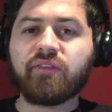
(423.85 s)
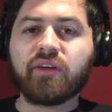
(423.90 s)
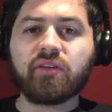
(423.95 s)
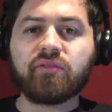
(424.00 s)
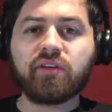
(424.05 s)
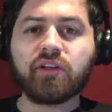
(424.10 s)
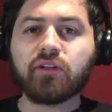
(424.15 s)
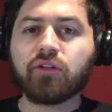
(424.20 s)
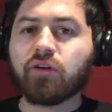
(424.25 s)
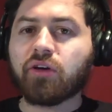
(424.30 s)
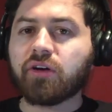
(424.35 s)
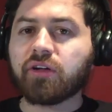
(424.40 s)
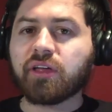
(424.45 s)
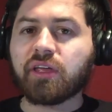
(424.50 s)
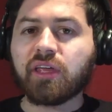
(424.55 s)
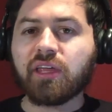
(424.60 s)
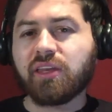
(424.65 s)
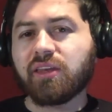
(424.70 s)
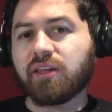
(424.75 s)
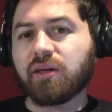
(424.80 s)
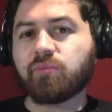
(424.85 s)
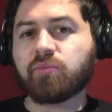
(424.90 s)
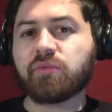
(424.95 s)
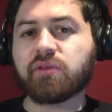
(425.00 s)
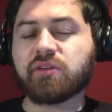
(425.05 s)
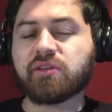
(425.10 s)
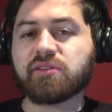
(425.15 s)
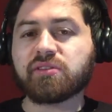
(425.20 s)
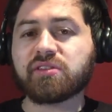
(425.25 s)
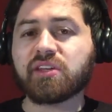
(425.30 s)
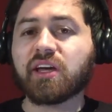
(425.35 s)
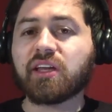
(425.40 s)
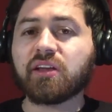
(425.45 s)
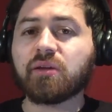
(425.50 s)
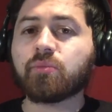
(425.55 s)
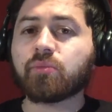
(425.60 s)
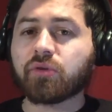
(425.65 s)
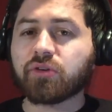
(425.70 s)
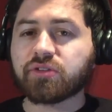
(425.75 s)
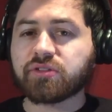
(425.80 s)
very long, in-depth uh,
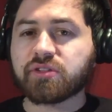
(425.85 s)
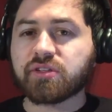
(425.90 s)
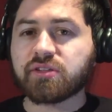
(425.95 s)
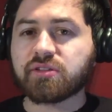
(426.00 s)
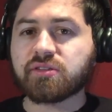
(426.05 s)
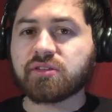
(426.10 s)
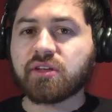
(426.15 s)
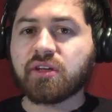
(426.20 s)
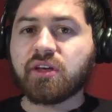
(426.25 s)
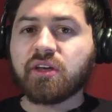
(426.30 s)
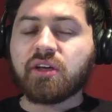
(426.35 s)
sign-up process.